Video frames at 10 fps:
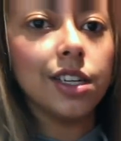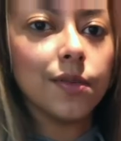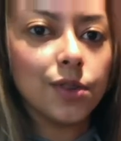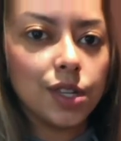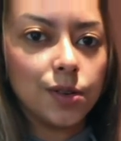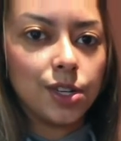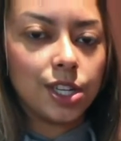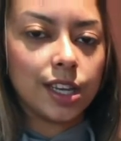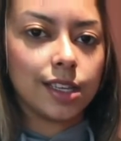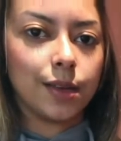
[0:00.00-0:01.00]
I wish there was
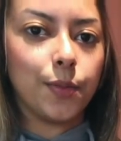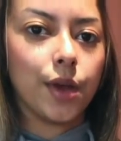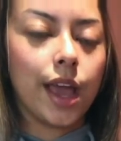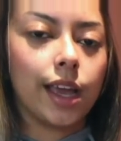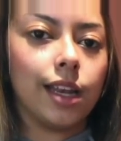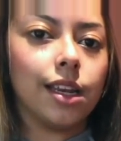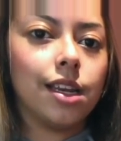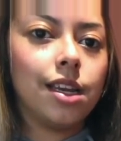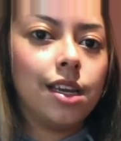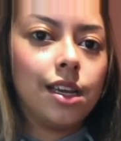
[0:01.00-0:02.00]
just like some way I could
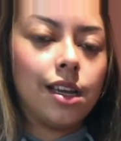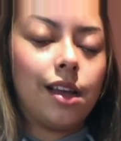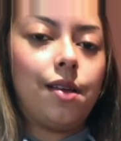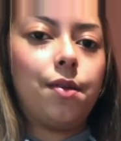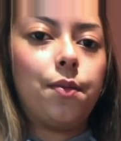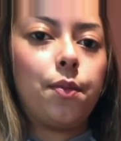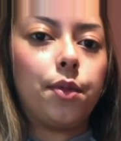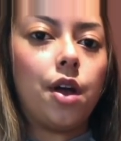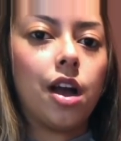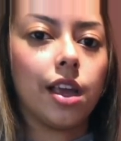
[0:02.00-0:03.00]

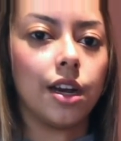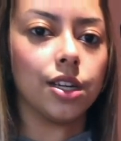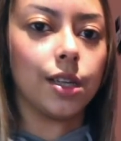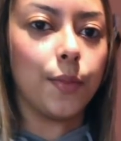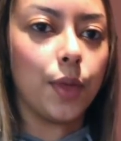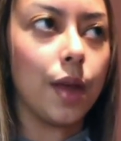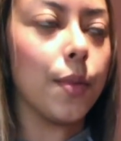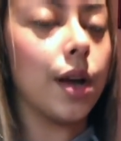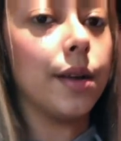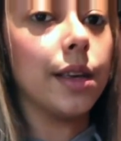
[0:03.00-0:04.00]
block it or something,
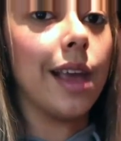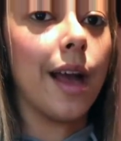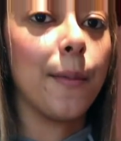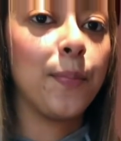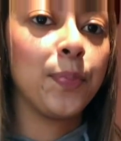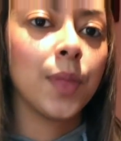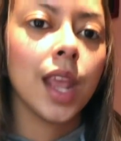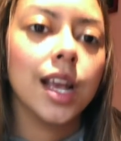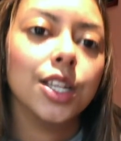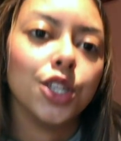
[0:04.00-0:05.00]
but yeah.
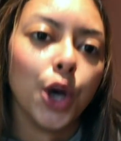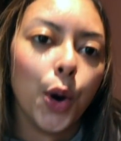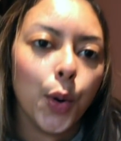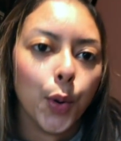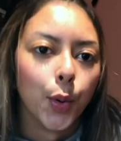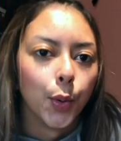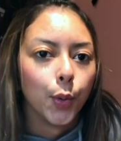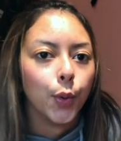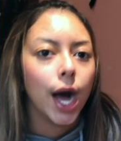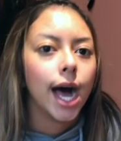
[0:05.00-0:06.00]

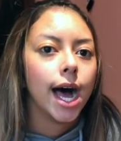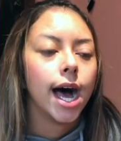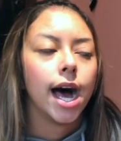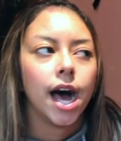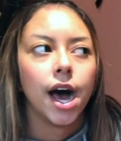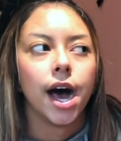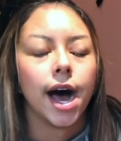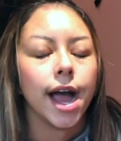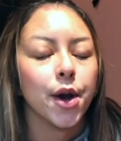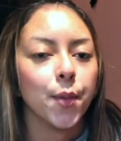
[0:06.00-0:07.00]
So
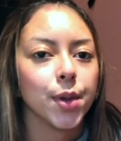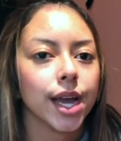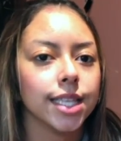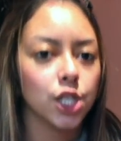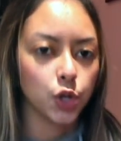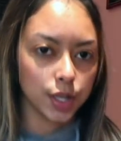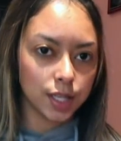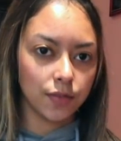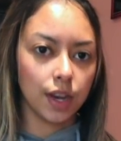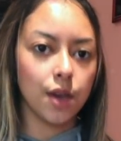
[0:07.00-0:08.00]
I hope you guys enjoy this
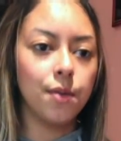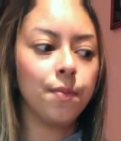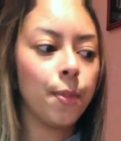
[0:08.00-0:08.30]
video.